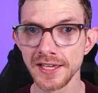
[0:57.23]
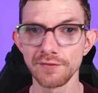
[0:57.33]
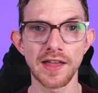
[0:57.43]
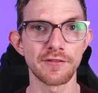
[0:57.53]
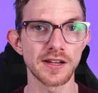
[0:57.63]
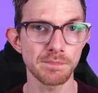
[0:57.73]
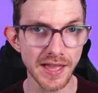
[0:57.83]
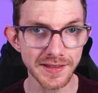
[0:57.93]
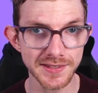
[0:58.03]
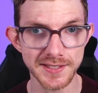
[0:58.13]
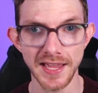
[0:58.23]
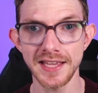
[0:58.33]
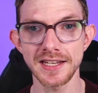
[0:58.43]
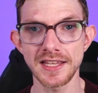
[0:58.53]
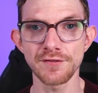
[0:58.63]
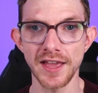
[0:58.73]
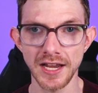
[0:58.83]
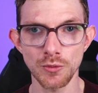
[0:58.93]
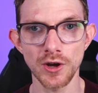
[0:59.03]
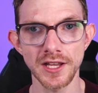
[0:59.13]
if you have any pets, and if
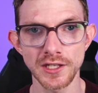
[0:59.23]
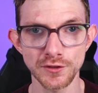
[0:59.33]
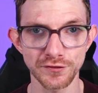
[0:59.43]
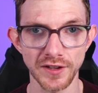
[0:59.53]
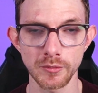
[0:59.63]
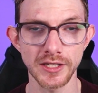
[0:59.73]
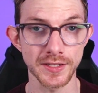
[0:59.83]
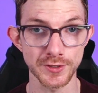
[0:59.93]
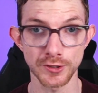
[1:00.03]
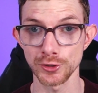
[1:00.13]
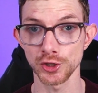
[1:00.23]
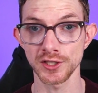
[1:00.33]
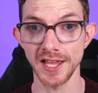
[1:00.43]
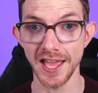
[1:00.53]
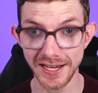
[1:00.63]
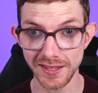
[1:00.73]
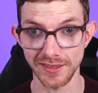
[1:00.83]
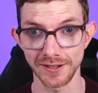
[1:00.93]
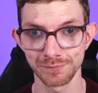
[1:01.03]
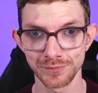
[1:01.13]
anyone in your family is allergic to anything.